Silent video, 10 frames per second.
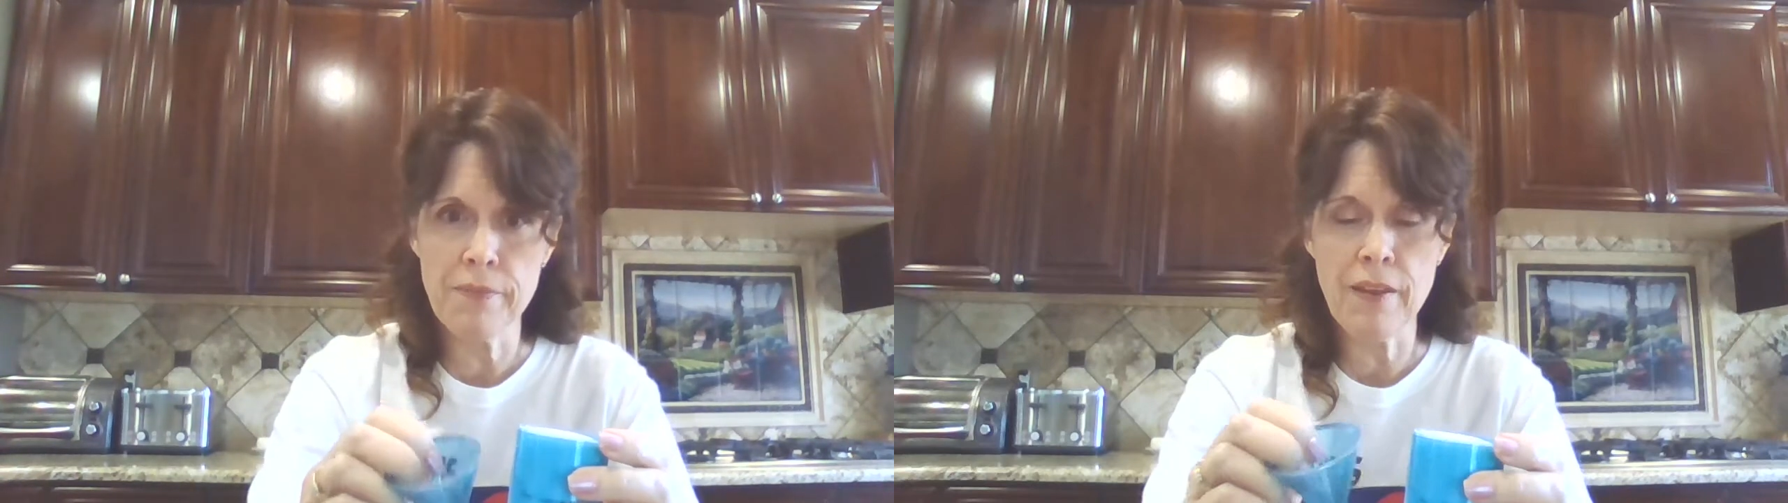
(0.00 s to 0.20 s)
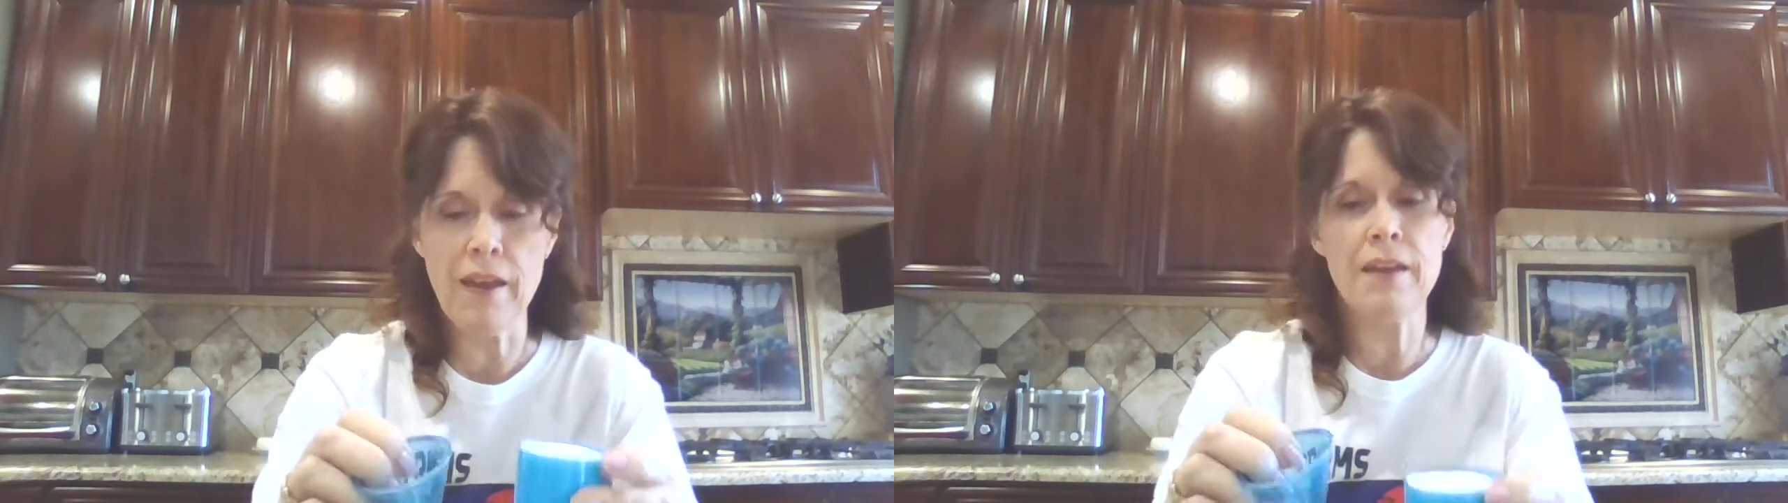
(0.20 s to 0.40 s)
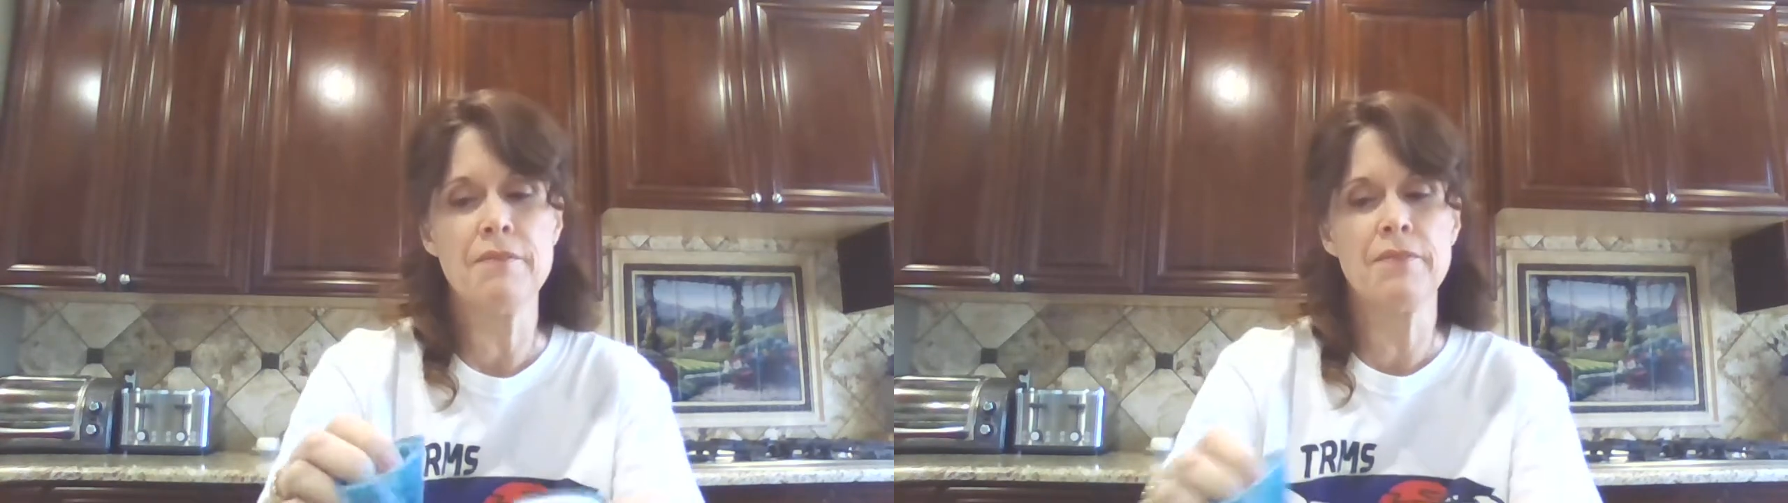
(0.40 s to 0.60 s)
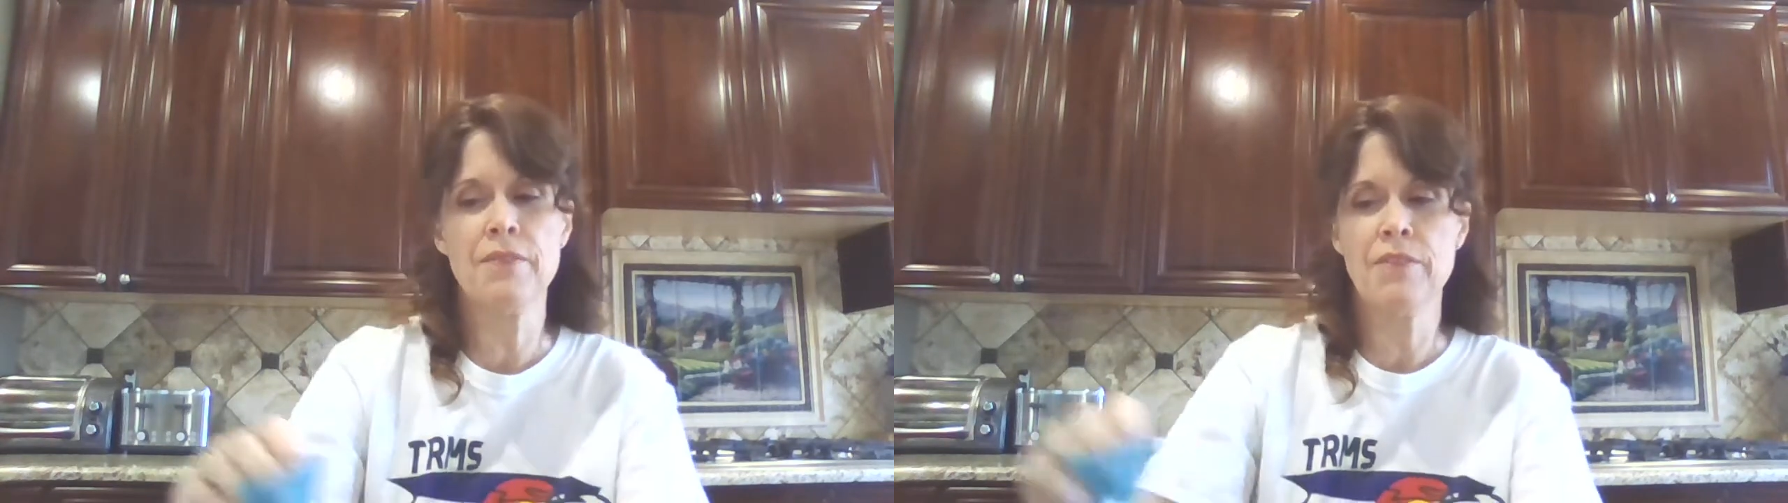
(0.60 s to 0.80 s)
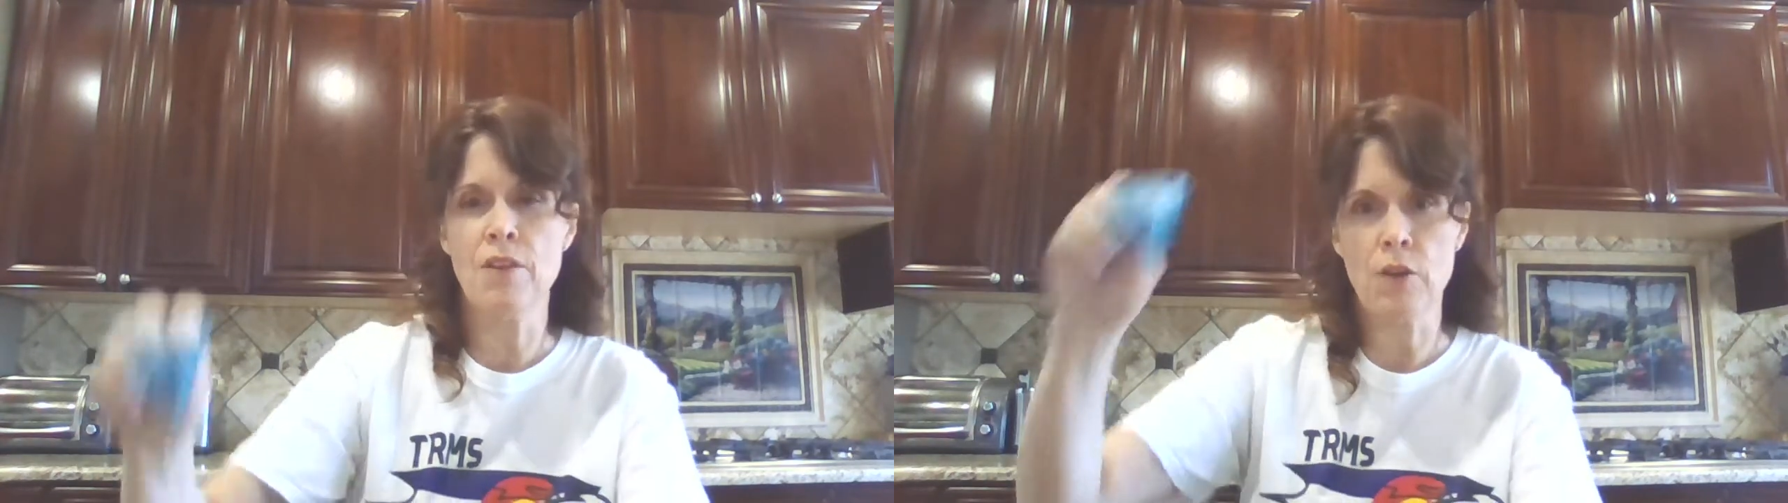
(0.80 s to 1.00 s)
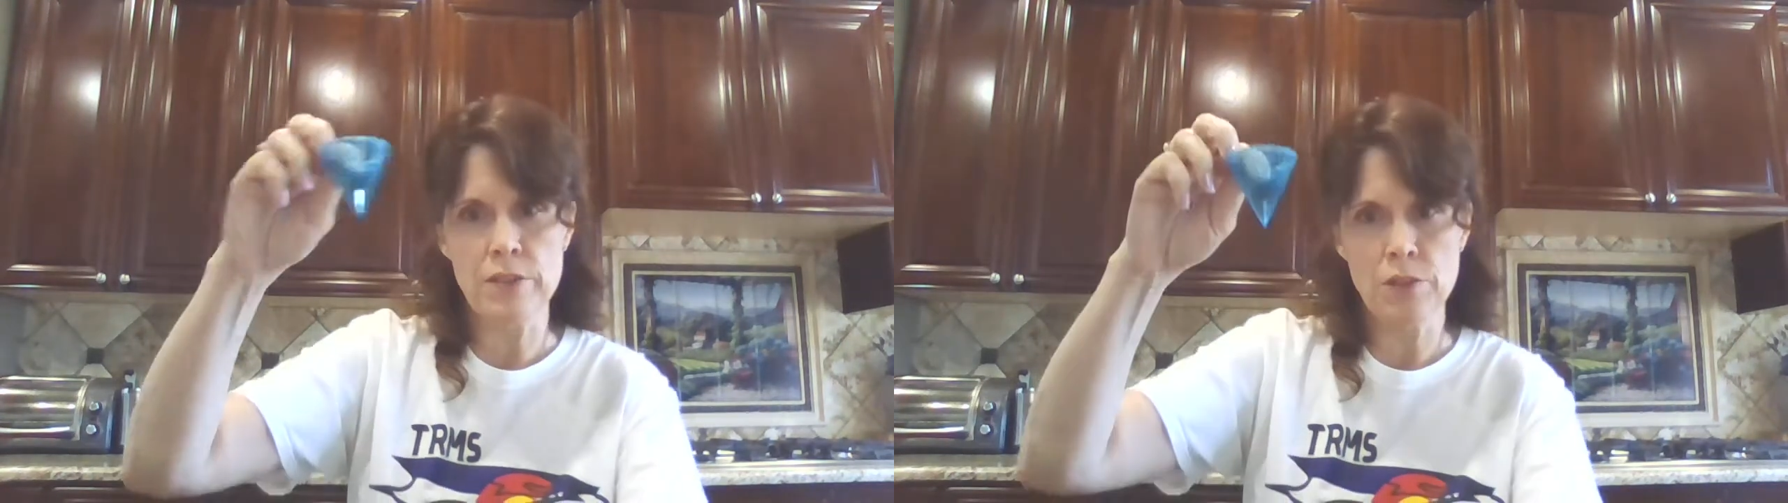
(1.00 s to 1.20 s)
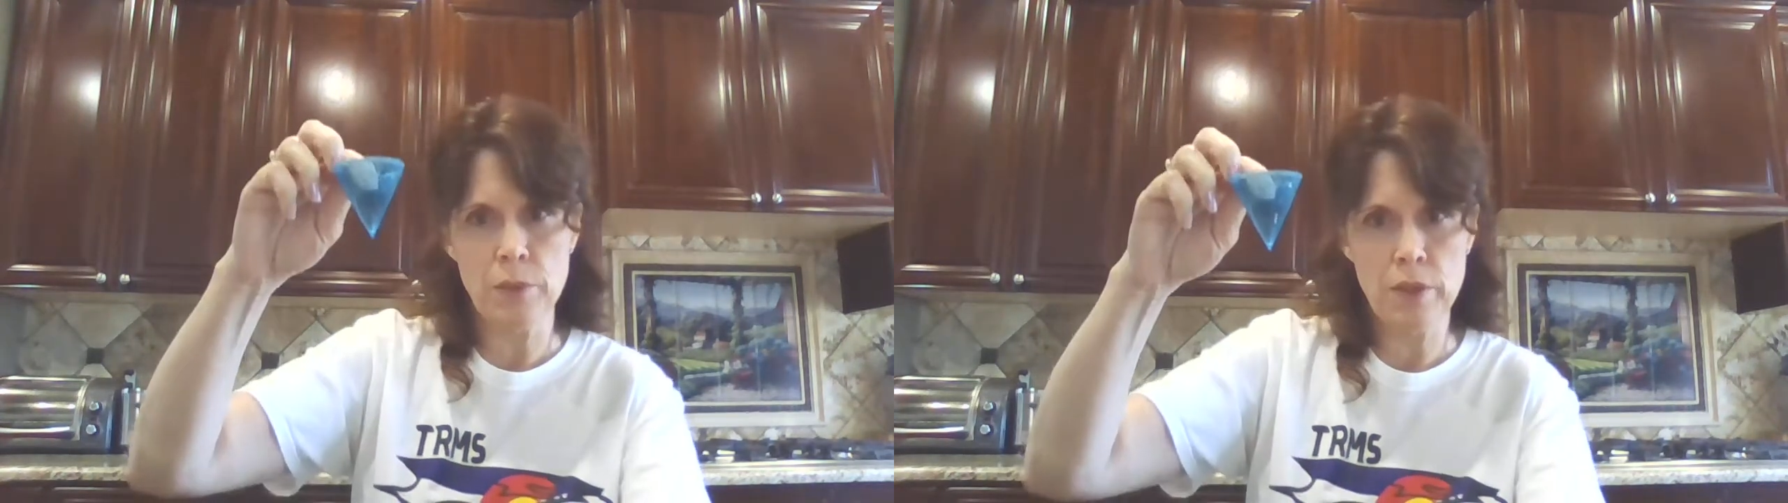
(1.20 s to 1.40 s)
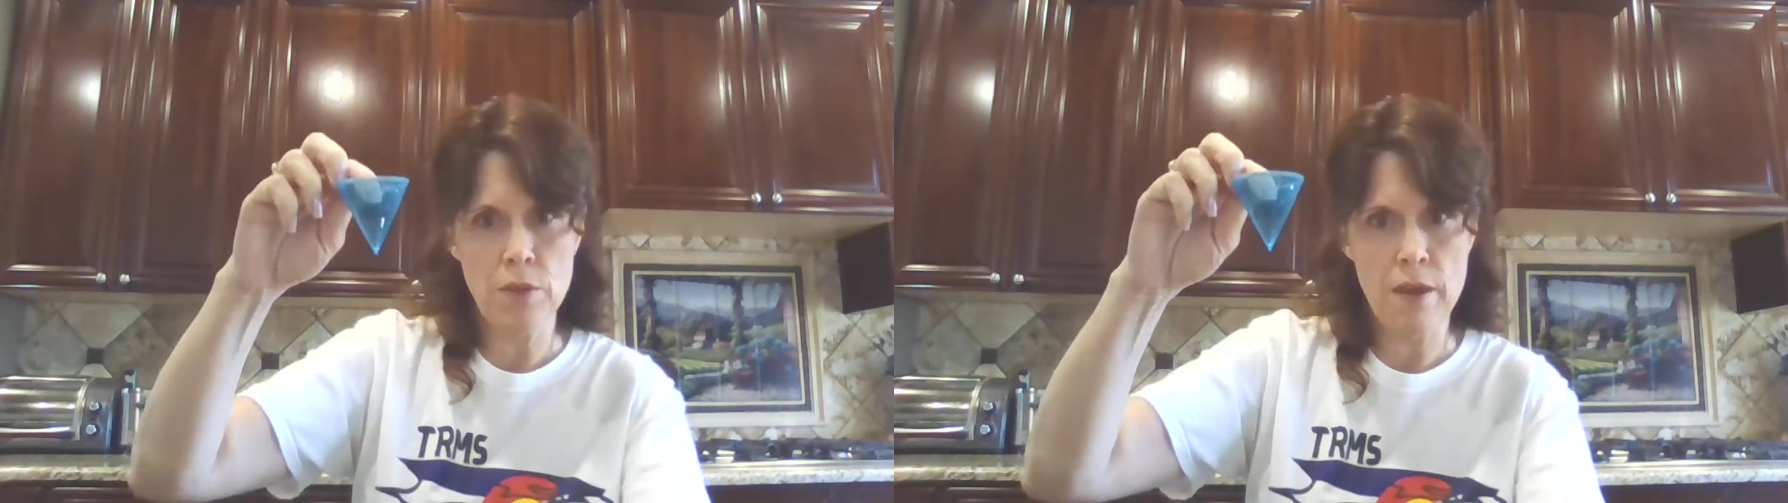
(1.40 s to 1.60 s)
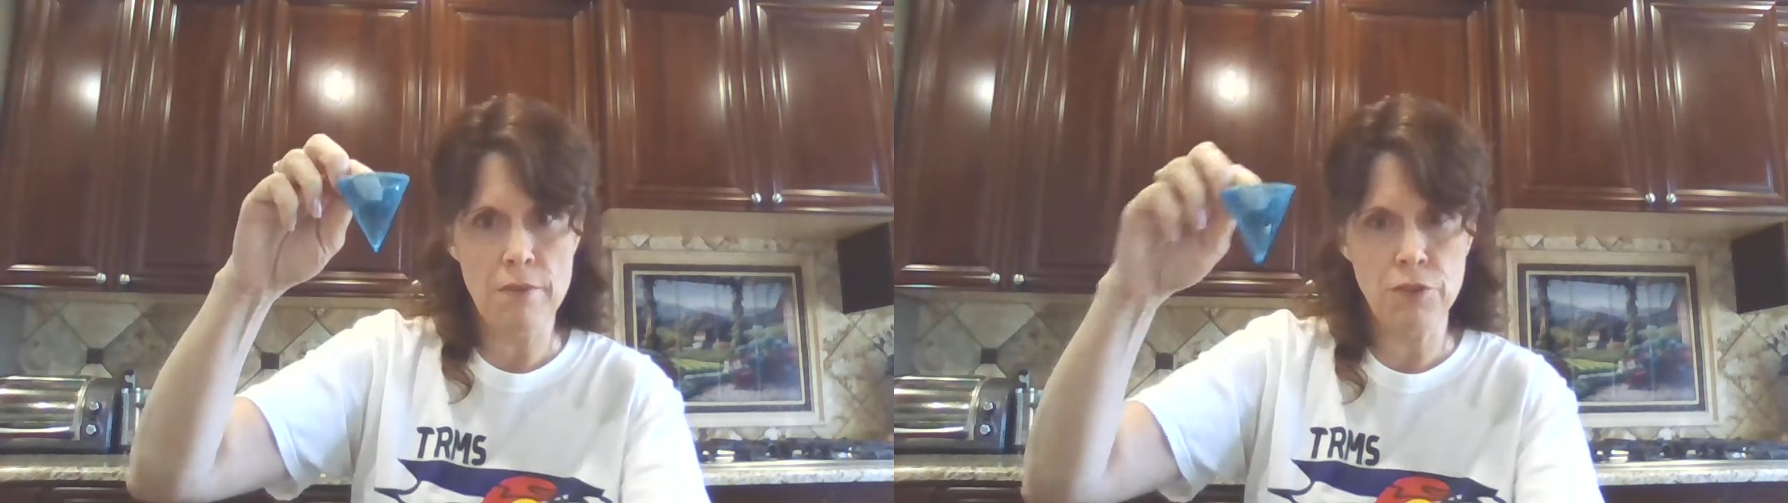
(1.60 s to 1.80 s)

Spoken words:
Okay? Okay, so we know that